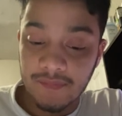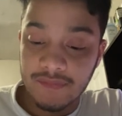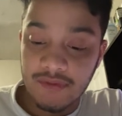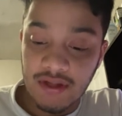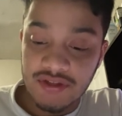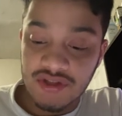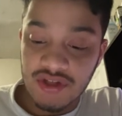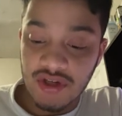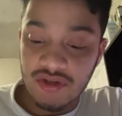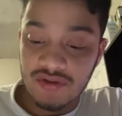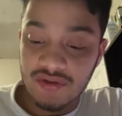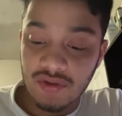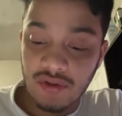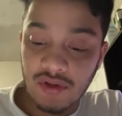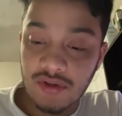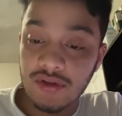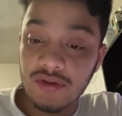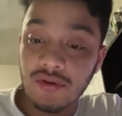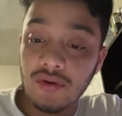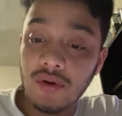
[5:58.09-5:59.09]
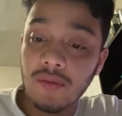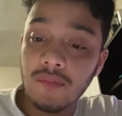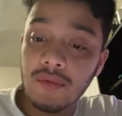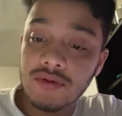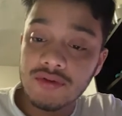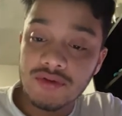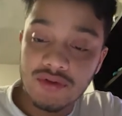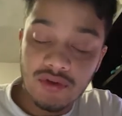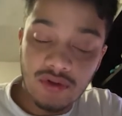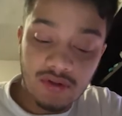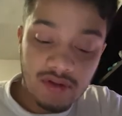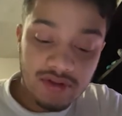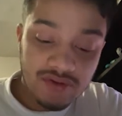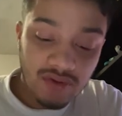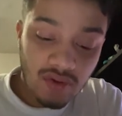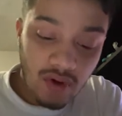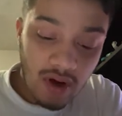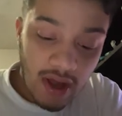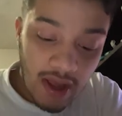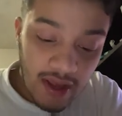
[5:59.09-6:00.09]
tangential and normal so let's
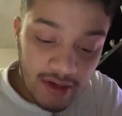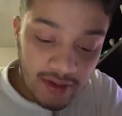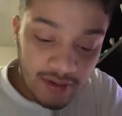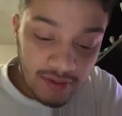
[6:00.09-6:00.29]
go ahead